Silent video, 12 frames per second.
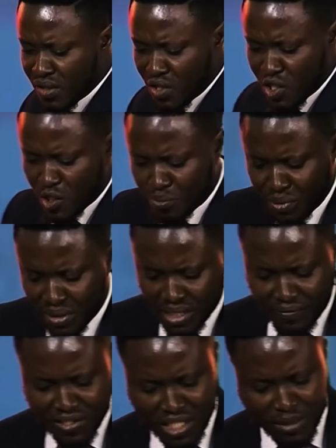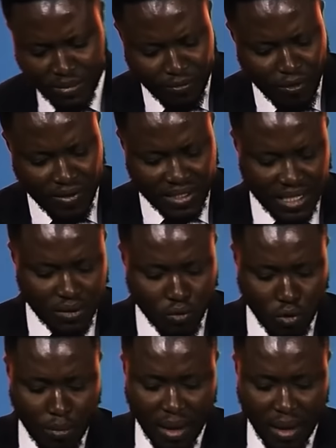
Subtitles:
spirit. Ephesians chapter 4 verse 30. We'll come